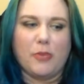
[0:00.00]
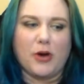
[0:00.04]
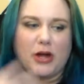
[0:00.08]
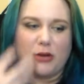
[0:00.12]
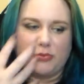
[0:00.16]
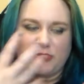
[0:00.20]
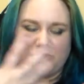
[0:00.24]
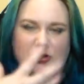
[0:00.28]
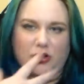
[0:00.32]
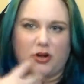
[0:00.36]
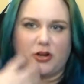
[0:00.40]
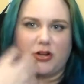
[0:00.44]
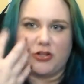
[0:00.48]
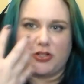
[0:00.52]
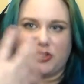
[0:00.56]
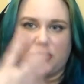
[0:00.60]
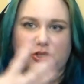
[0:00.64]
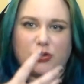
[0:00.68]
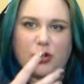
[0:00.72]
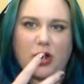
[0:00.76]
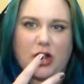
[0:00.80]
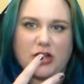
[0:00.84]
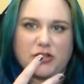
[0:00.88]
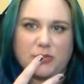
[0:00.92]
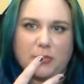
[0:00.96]
but it was starting to
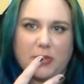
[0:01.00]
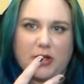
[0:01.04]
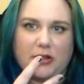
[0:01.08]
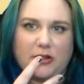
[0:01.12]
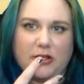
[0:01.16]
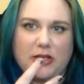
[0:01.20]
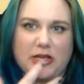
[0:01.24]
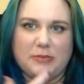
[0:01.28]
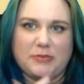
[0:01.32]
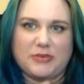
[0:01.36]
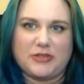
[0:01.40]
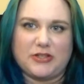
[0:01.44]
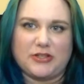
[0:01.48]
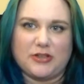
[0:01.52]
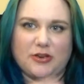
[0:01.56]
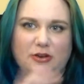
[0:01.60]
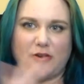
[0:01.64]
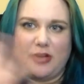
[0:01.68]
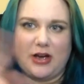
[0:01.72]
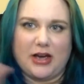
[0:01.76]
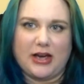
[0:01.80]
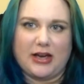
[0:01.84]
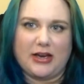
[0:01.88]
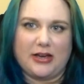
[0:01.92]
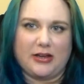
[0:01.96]
scratch my lips,
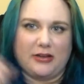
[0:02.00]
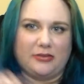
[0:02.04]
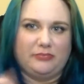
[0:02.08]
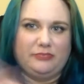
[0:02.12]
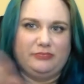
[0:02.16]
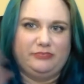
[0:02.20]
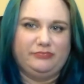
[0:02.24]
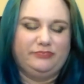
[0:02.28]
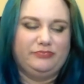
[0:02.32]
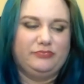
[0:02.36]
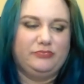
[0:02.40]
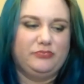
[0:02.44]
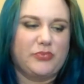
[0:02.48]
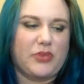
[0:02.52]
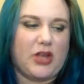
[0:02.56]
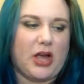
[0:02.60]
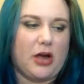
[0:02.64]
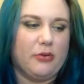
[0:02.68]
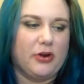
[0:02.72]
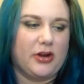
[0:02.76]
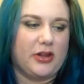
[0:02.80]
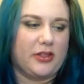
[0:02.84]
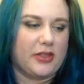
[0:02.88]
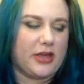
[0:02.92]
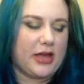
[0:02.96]
so I
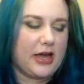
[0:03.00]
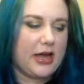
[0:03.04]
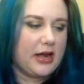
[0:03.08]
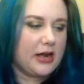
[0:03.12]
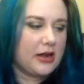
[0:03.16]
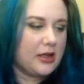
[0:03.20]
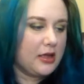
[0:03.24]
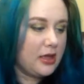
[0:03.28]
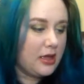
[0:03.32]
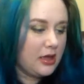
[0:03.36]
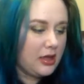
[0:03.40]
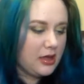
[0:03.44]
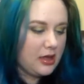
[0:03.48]
got rid of that.